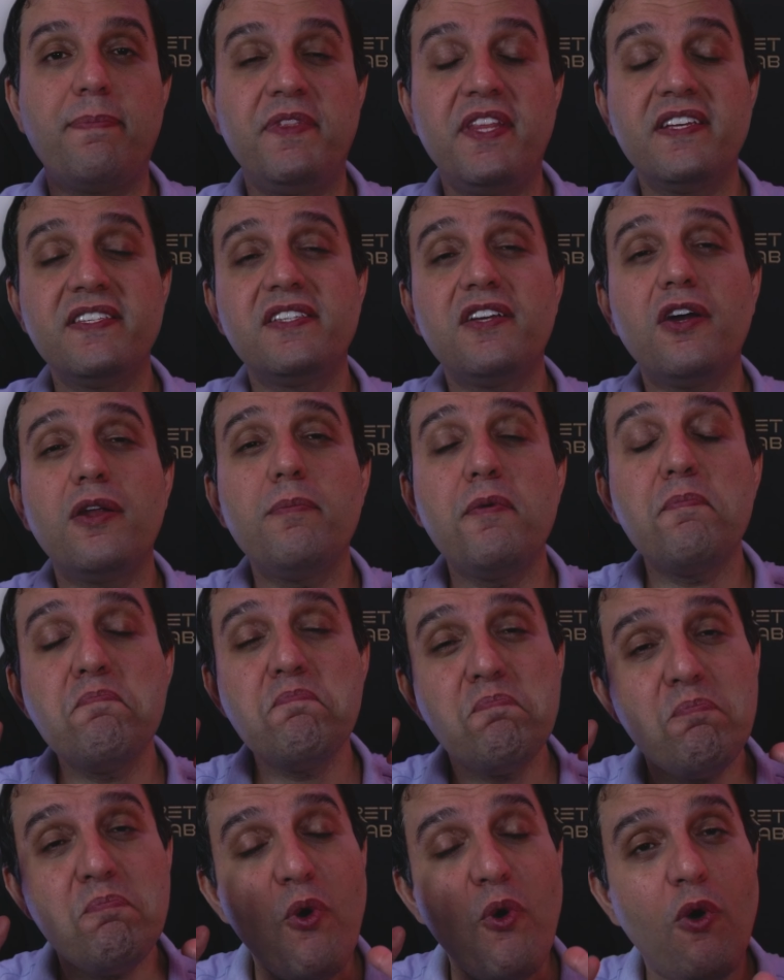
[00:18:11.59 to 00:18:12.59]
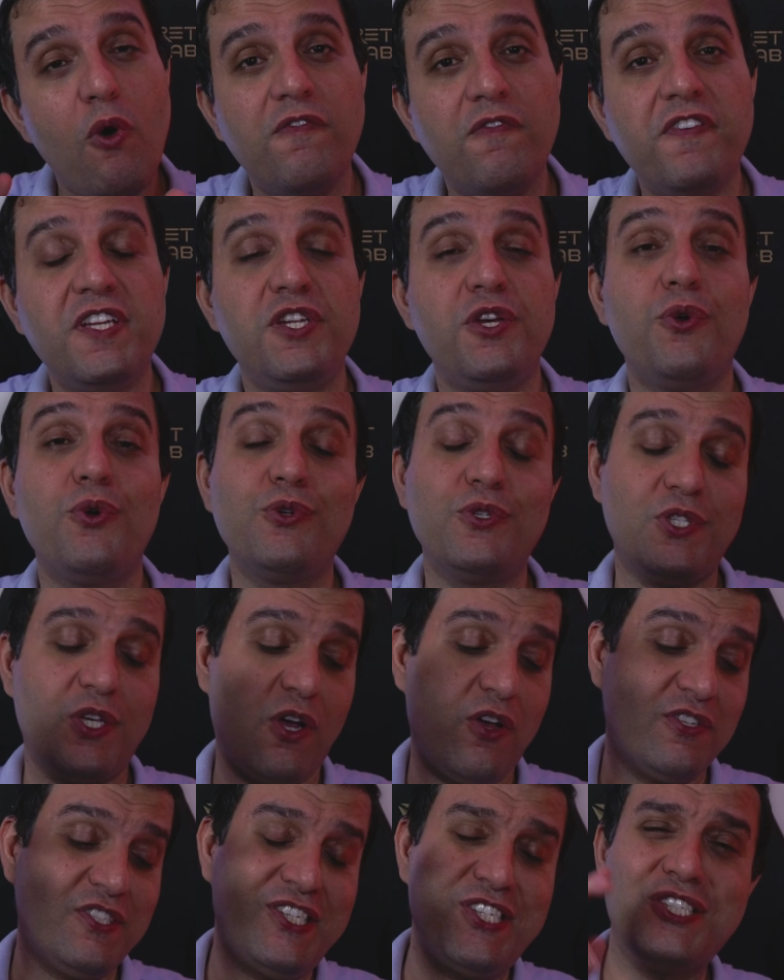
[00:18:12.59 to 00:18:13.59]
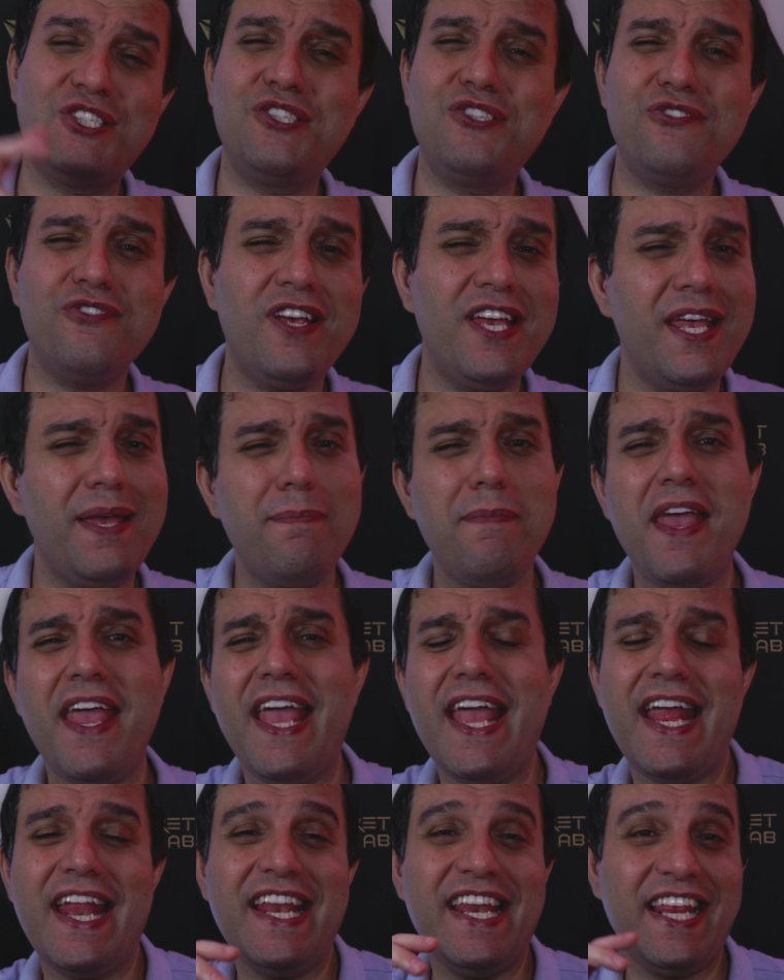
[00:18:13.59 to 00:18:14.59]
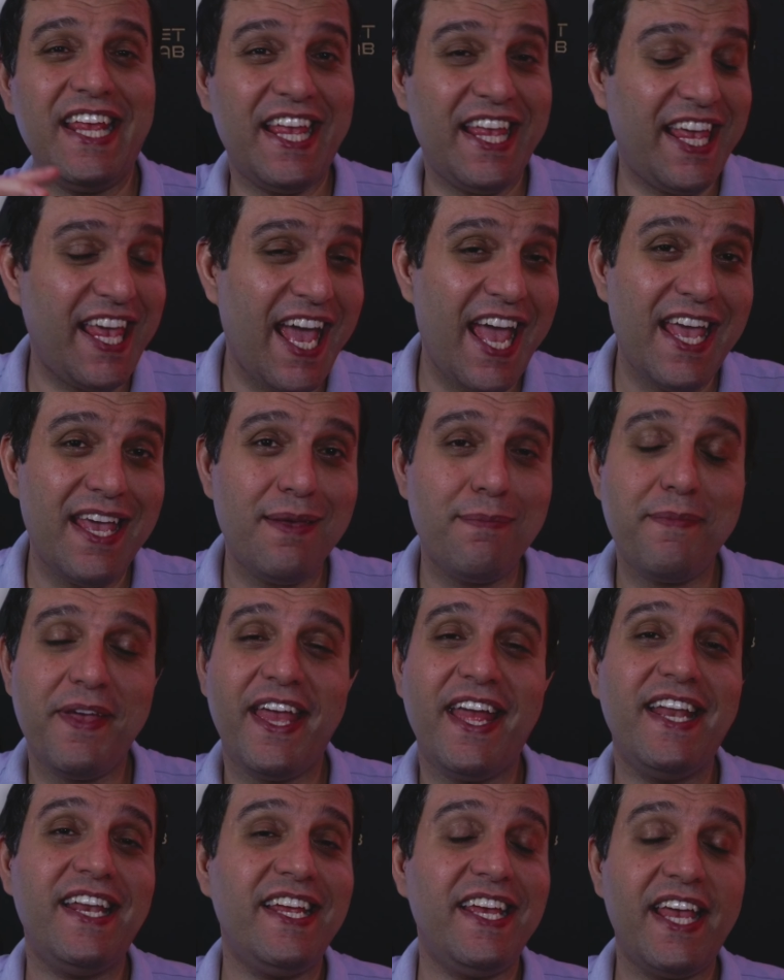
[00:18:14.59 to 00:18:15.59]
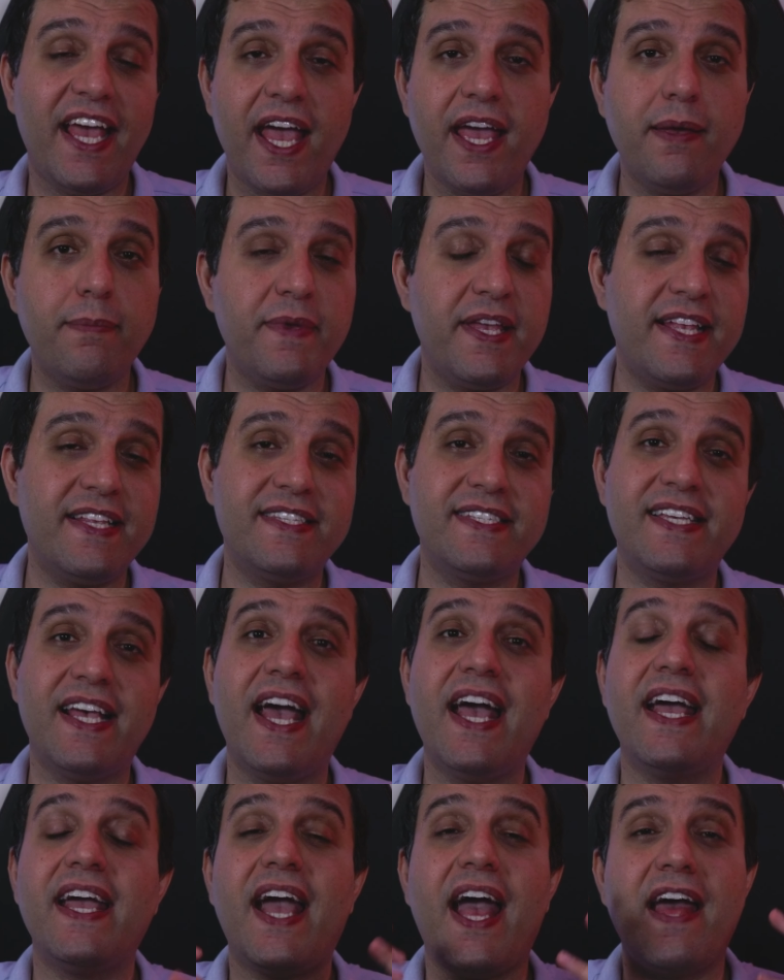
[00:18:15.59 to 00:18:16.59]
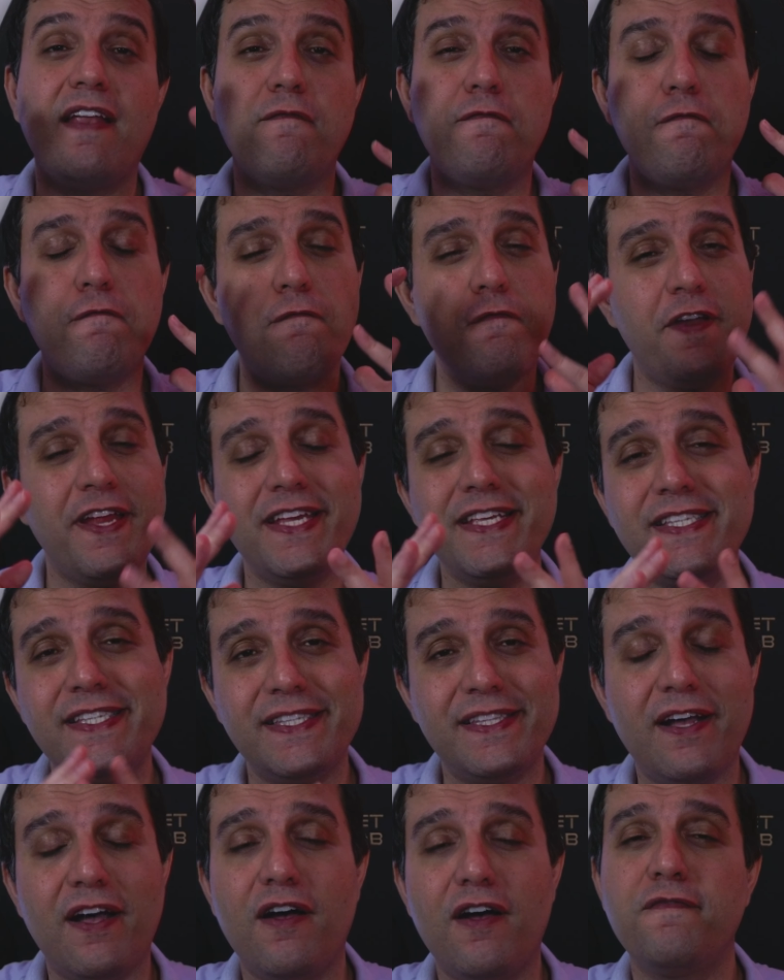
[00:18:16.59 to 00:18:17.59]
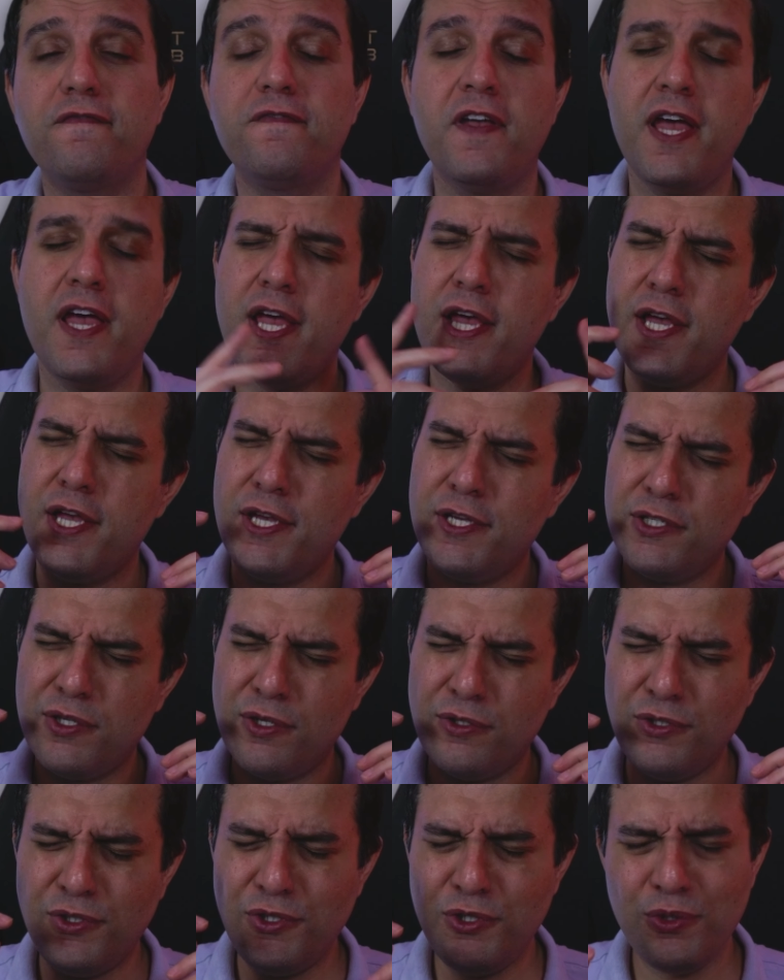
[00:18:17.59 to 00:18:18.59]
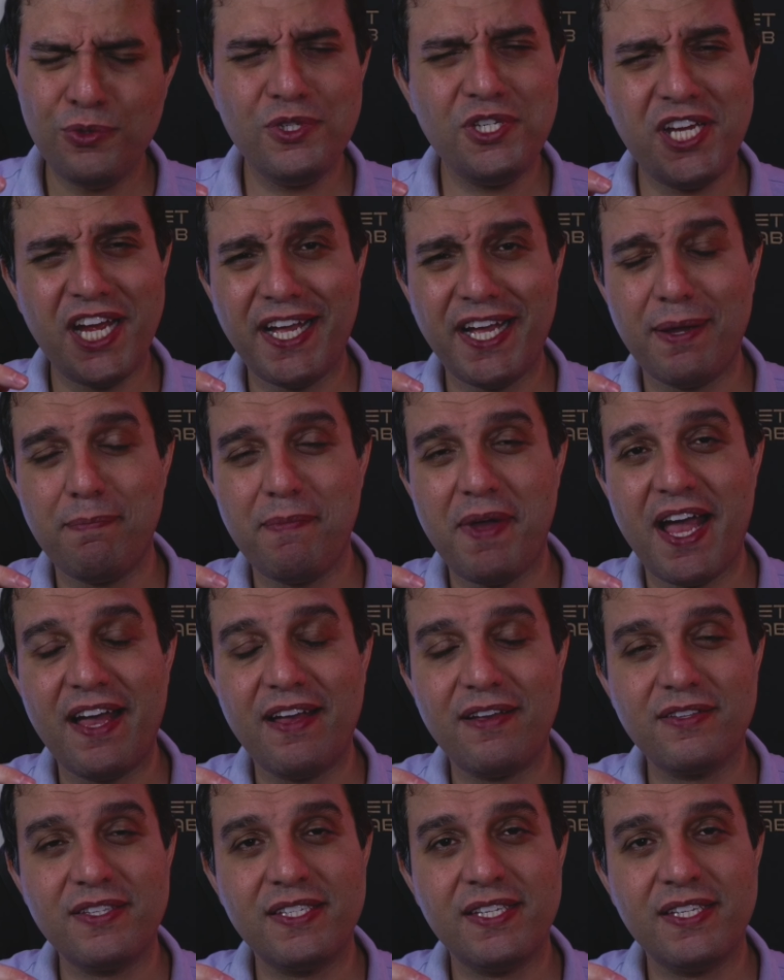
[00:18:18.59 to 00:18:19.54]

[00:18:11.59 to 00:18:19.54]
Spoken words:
There's going to be more videos on streaming, gaming tech, and free stuff, so do check them out.